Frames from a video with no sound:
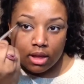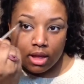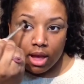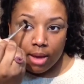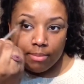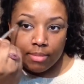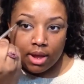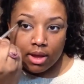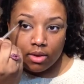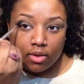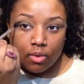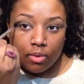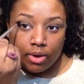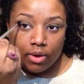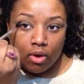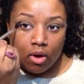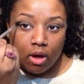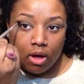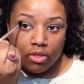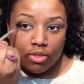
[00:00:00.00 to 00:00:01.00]
I'm not going
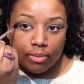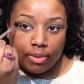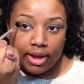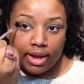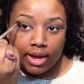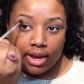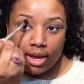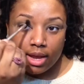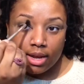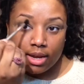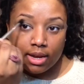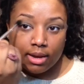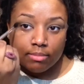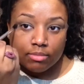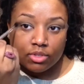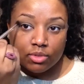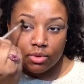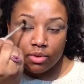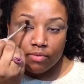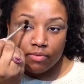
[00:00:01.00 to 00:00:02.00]
all the way in, and I'm
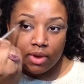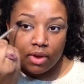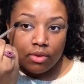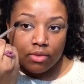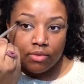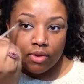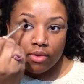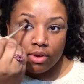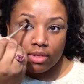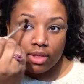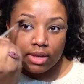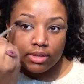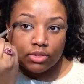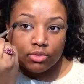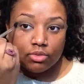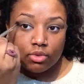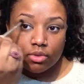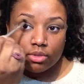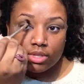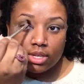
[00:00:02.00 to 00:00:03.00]
doing very, very light
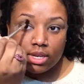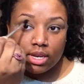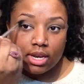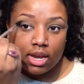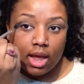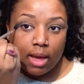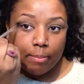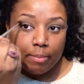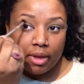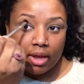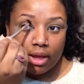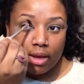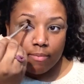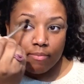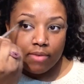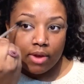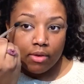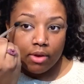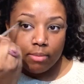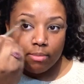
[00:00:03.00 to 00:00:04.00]
strokes. I did not pick up
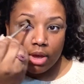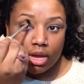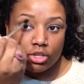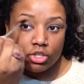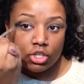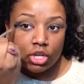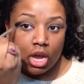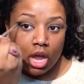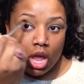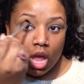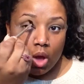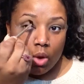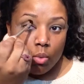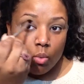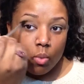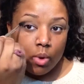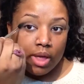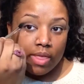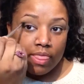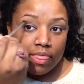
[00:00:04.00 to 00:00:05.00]
very much
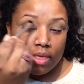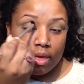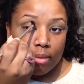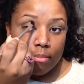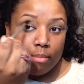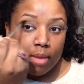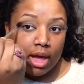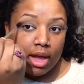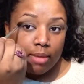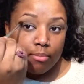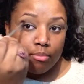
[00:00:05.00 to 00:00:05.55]
with my